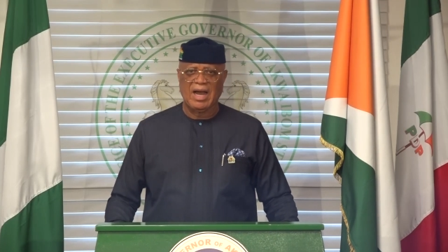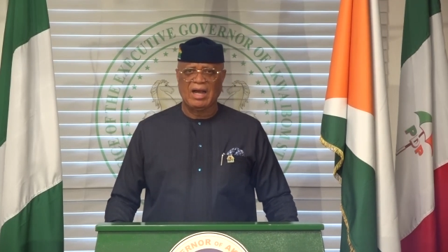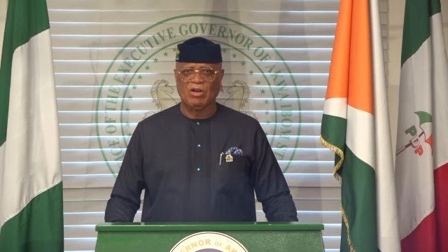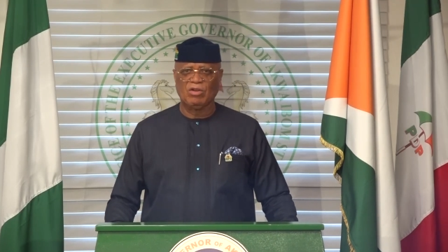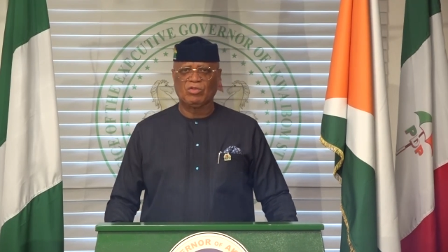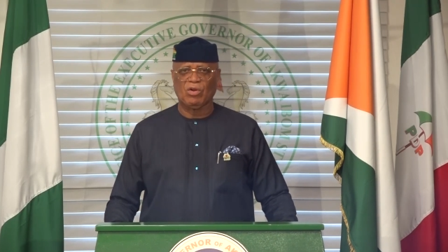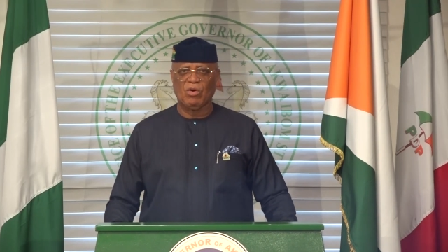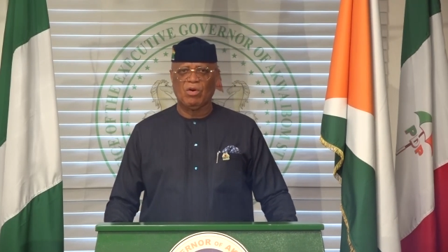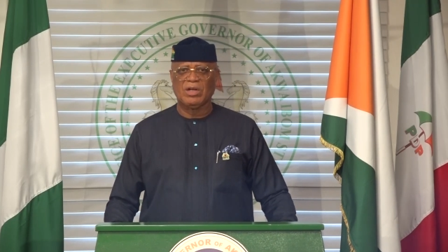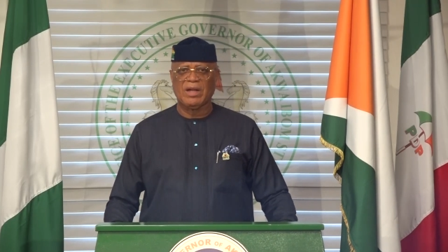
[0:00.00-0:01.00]
and also
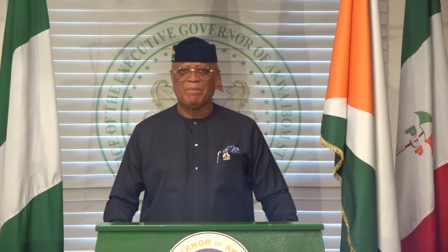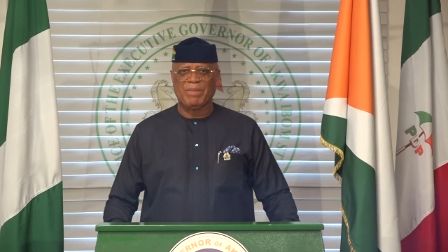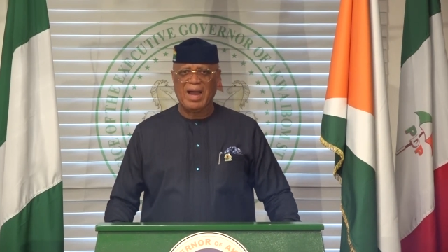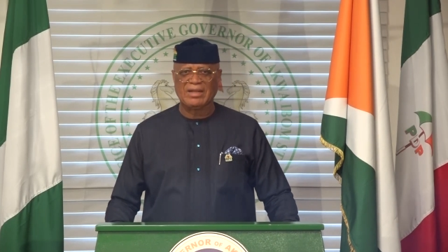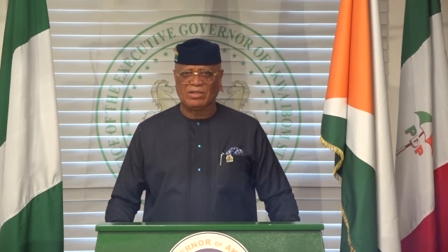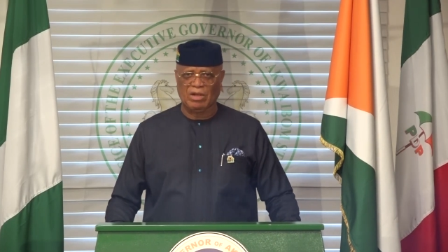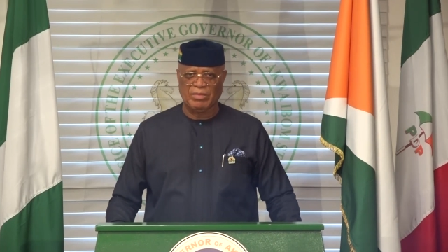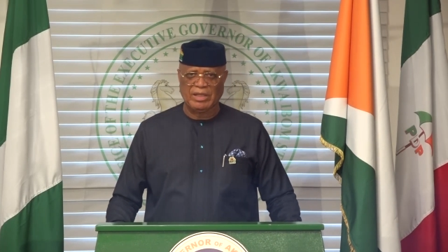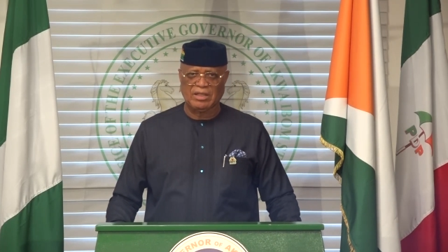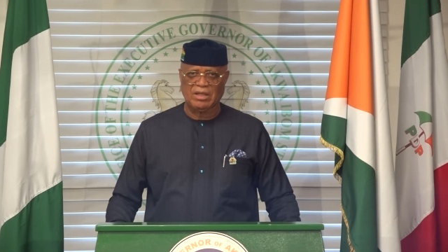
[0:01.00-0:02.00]
hold a power
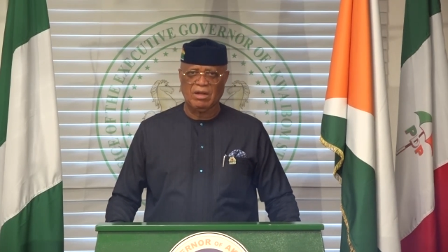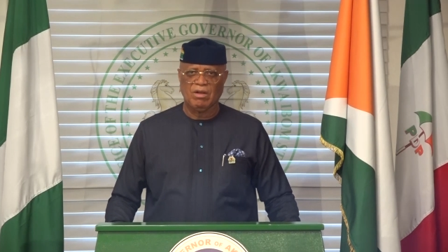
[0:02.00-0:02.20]
summit